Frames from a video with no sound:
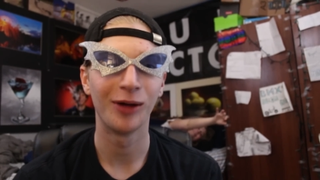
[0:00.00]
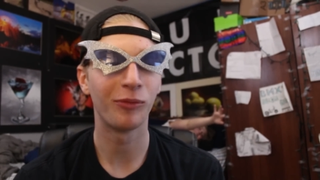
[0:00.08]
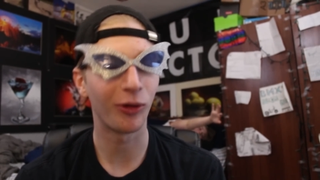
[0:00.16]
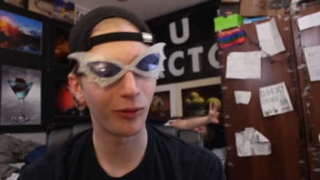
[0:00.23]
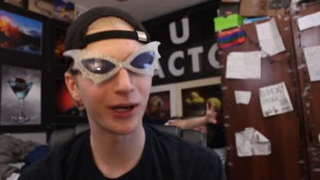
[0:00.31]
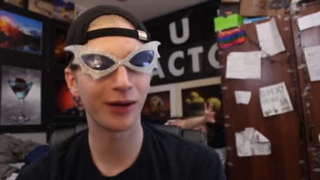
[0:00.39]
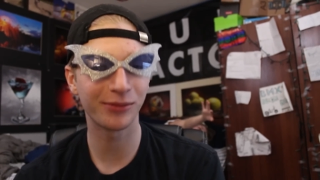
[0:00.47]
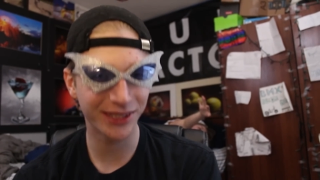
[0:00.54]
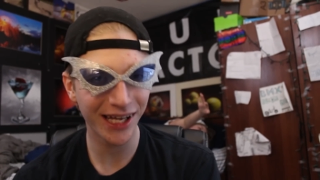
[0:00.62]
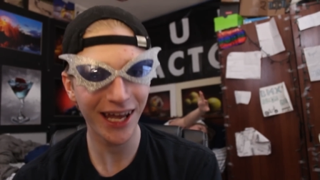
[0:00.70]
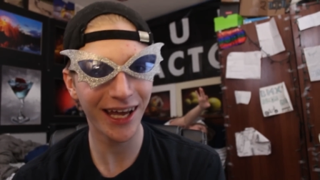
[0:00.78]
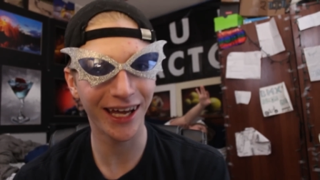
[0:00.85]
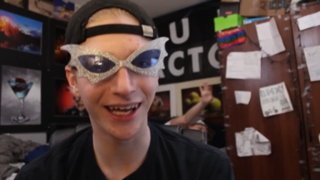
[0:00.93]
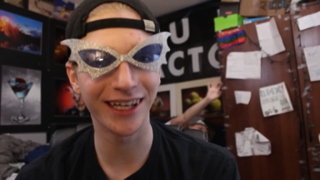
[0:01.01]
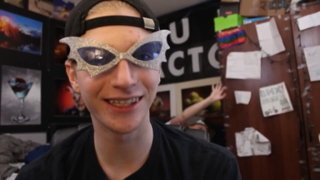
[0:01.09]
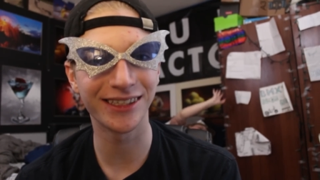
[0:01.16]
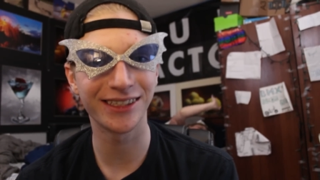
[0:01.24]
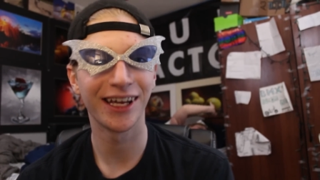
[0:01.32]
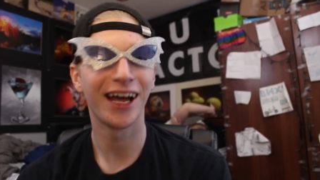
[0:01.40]
But what I'm saying
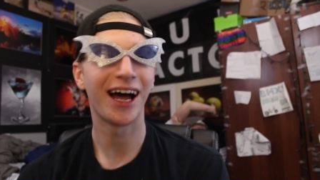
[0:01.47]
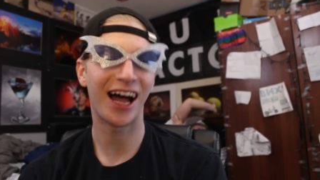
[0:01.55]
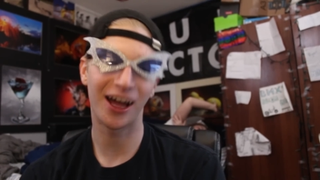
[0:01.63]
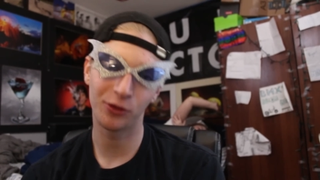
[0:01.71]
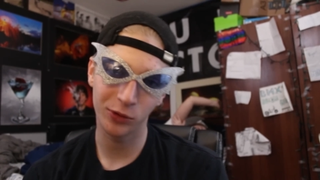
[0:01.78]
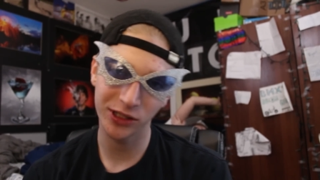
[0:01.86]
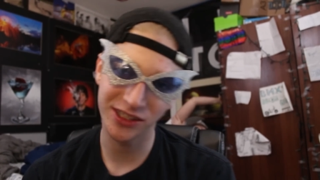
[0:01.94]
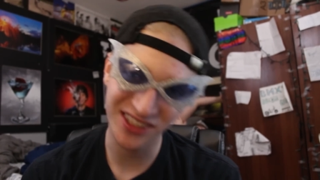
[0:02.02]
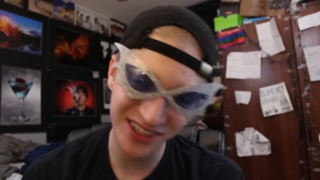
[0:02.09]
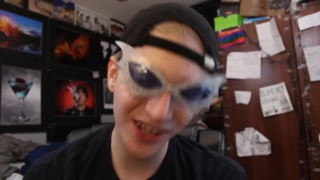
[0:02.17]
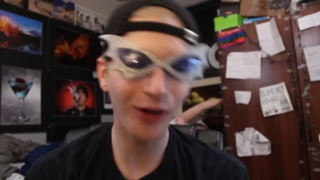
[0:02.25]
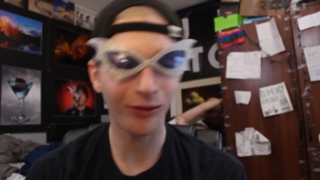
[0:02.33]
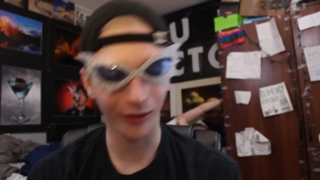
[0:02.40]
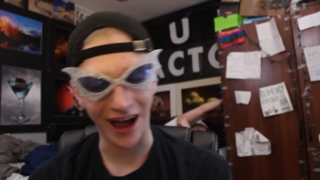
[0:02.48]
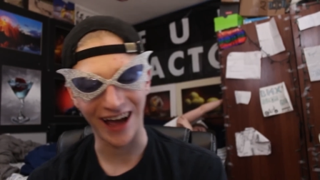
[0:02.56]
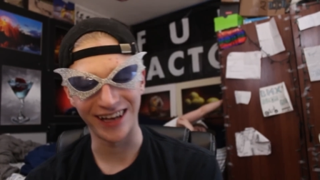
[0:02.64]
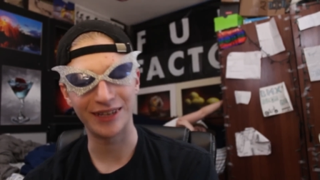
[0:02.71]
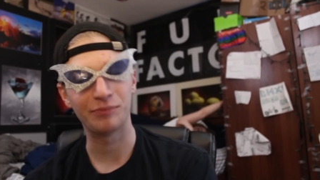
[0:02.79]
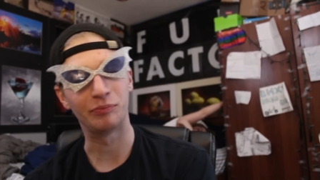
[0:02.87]
is I would still
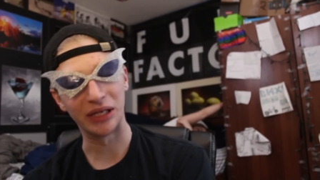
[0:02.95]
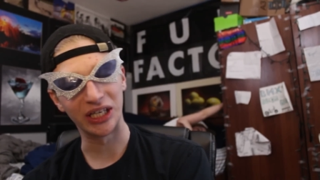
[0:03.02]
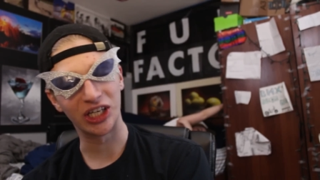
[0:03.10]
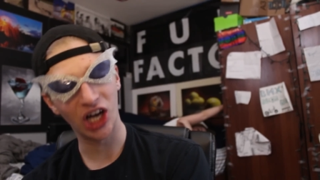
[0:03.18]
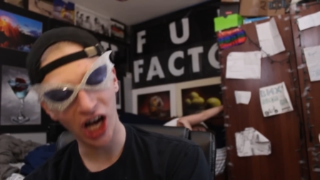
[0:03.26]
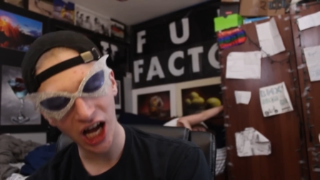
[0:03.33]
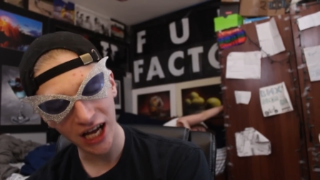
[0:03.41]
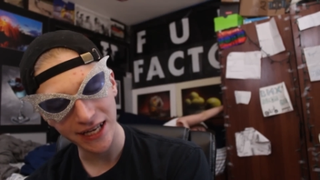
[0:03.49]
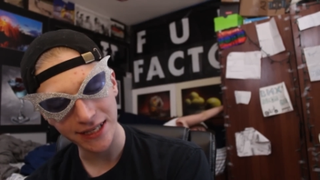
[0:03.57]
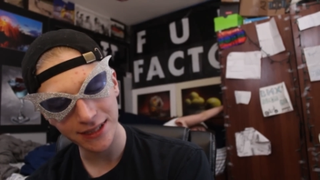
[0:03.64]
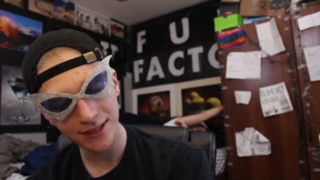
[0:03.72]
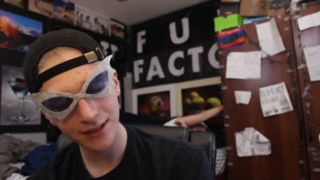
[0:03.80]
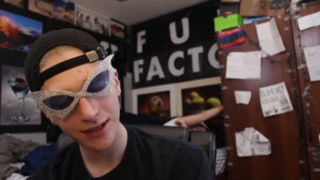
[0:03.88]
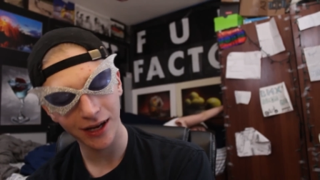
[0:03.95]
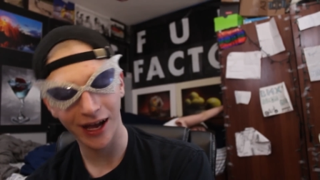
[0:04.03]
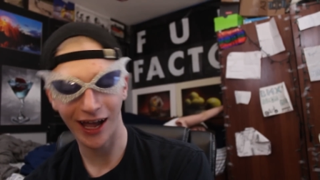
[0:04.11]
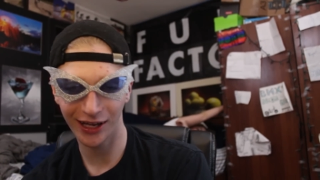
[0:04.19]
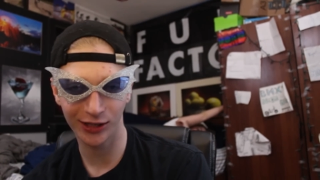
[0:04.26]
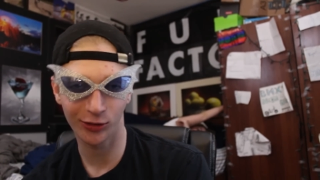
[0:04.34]
ride because
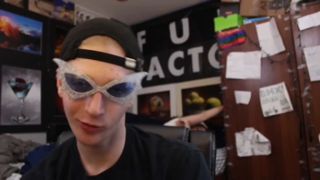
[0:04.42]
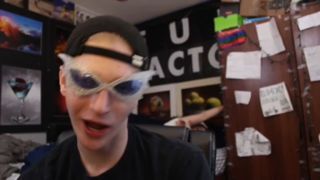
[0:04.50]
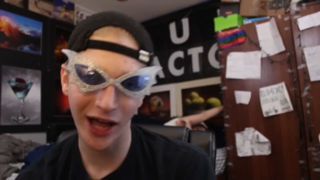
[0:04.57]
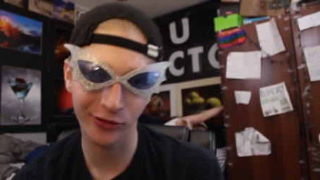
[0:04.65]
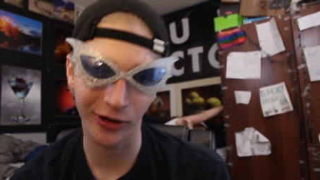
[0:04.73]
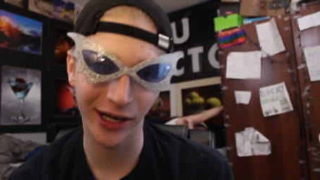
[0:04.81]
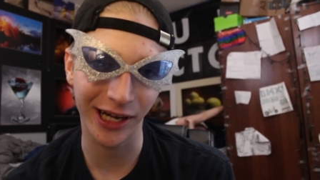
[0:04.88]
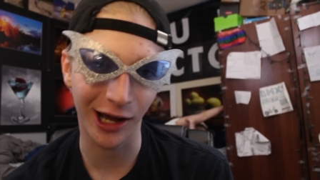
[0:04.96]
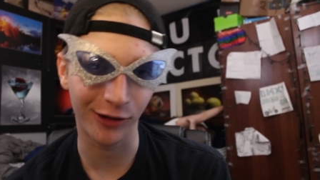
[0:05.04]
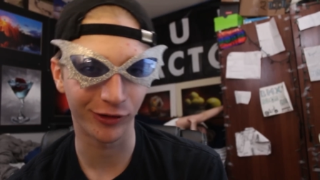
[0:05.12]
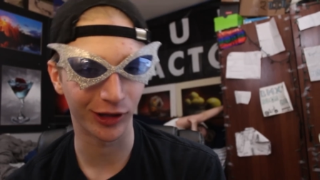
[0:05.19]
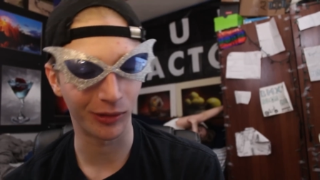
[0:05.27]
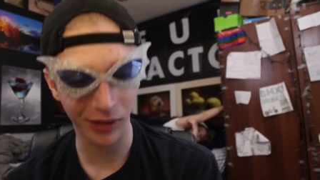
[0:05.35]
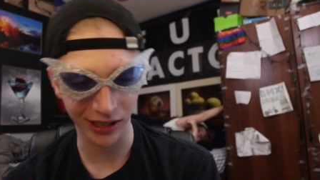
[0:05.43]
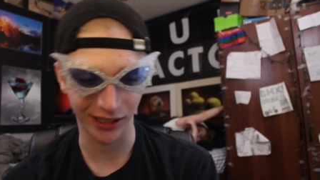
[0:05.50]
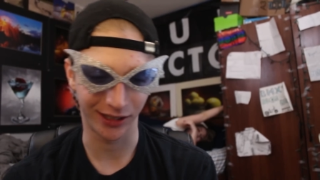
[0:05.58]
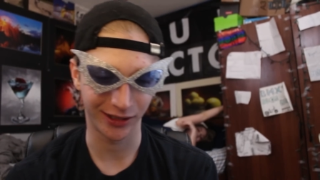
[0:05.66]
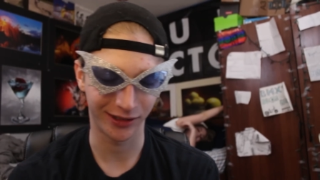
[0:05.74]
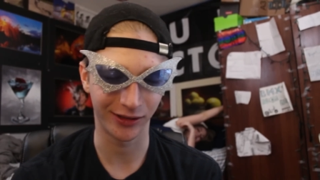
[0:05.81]
I don't ride right now for the
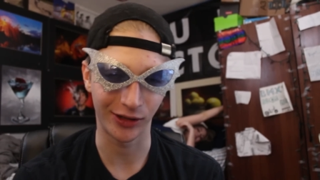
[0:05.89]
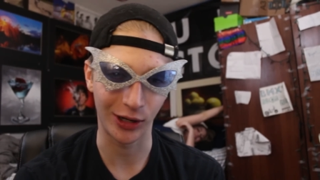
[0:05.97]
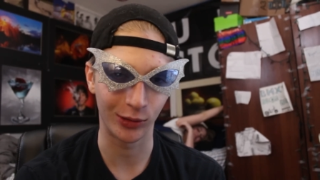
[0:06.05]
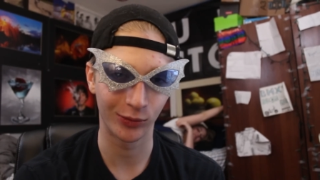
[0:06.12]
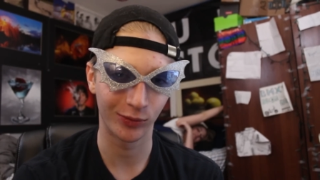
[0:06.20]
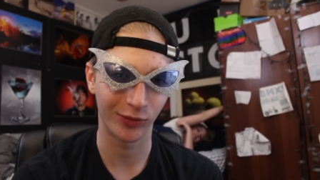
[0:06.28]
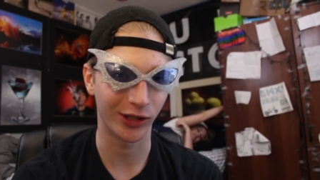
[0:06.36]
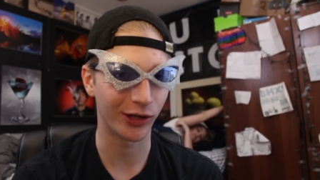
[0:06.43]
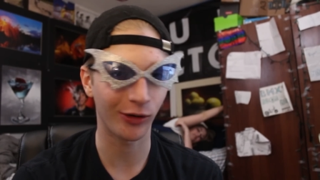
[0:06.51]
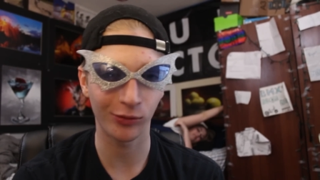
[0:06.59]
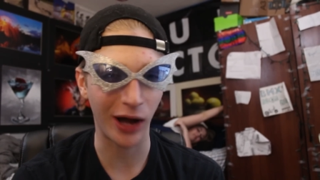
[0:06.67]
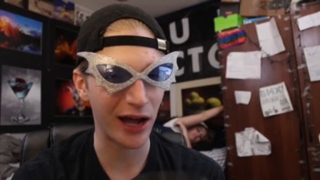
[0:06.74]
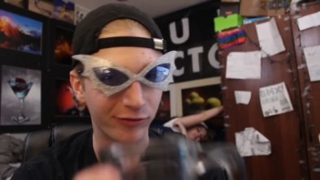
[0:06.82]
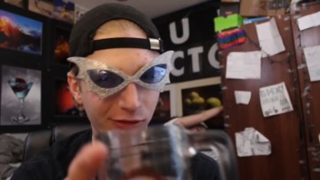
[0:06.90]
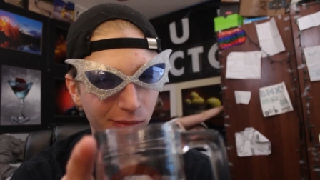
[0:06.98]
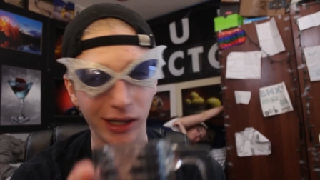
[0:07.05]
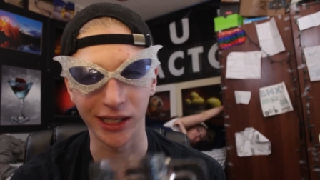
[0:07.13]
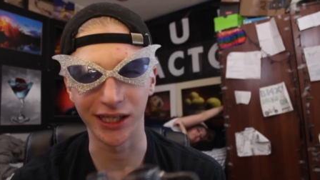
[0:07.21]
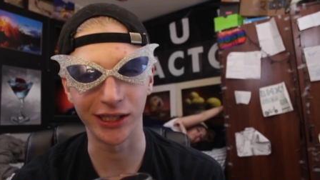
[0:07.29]
money. You know, you don't ride for
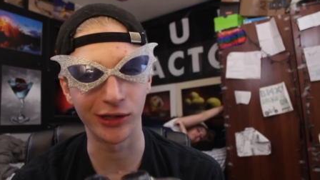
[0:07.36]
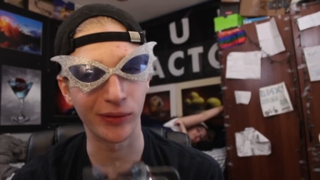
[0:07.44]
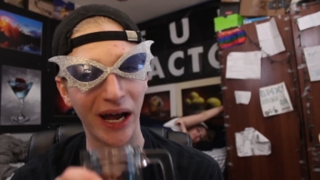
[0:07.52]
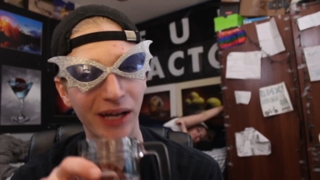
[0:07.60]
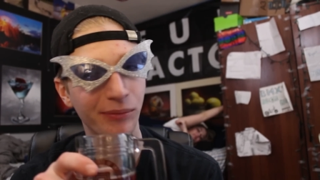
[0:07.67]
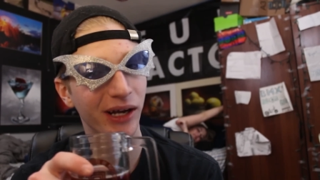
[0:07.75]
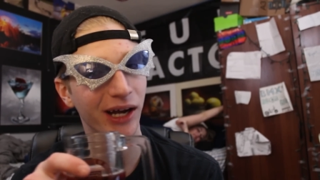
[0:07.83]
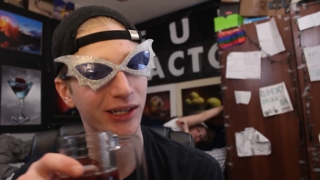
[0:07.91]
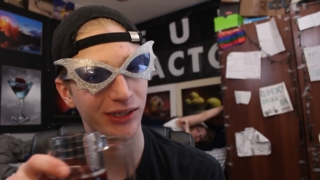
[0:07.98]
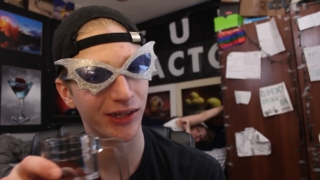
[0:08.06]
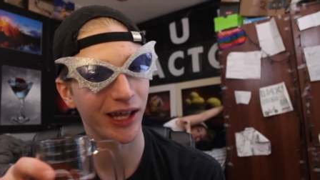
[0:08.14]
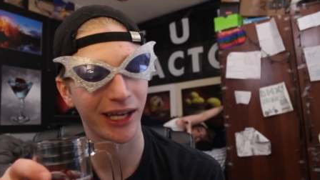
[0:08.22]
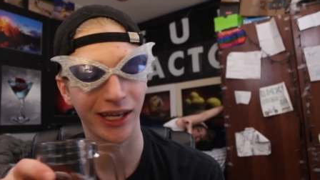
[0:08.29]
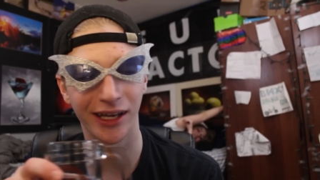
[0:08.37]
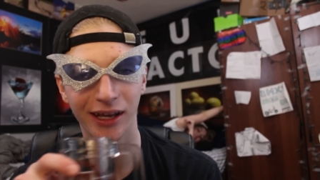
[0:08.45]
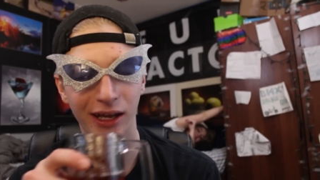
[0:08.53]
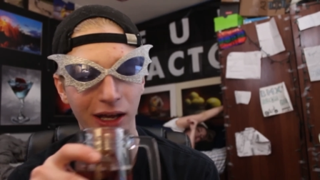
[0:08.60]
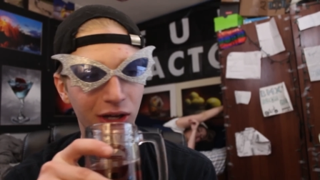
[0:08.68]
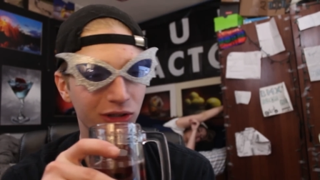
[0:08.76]
money. You ride because you like it.
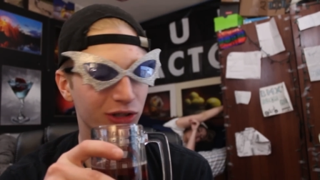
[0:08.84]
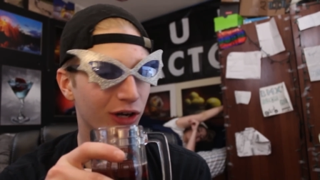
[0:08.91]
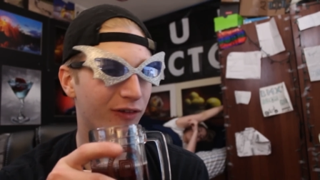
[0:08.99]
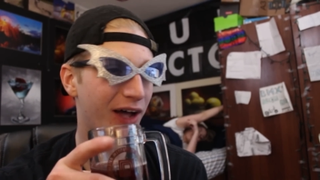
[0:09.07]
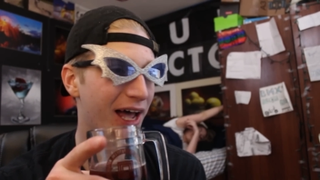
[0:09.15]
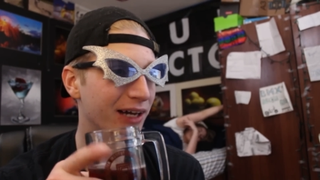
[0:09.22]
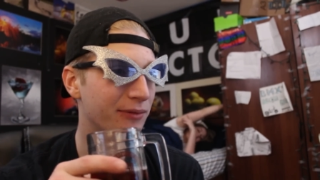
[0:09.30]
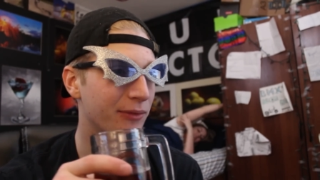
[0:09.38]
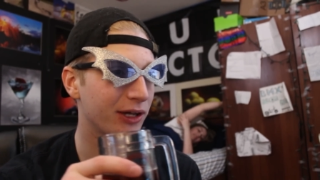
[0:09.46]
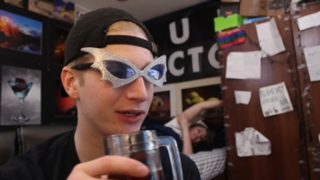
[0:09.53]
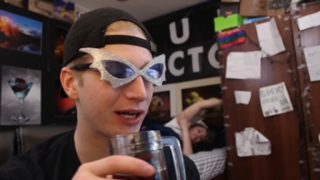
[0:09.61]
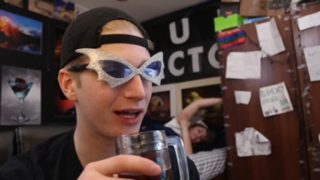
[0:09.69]
So if I had $1 million.